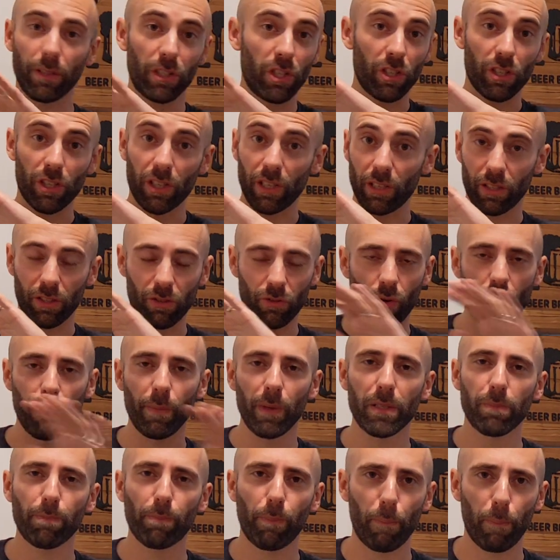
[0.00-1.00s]
which is
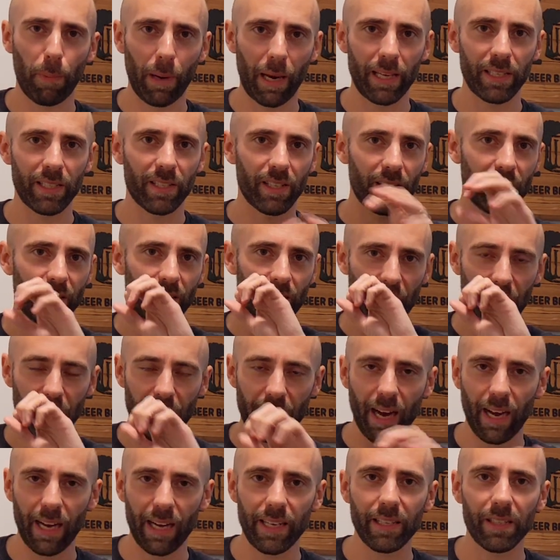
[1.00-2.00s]
extremely pleasant
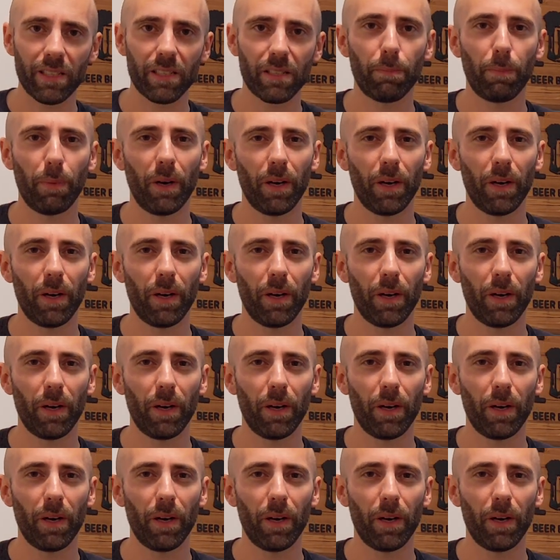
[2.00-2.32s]
and nice,